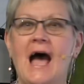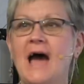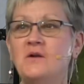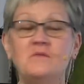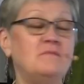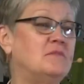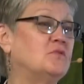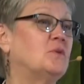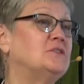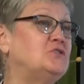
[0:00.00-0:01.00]
I don't
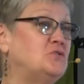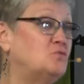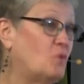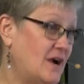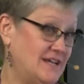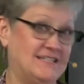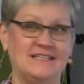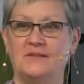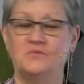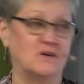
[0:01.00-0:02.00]
remember where she was
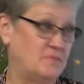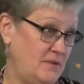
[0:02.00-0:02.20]
in the book.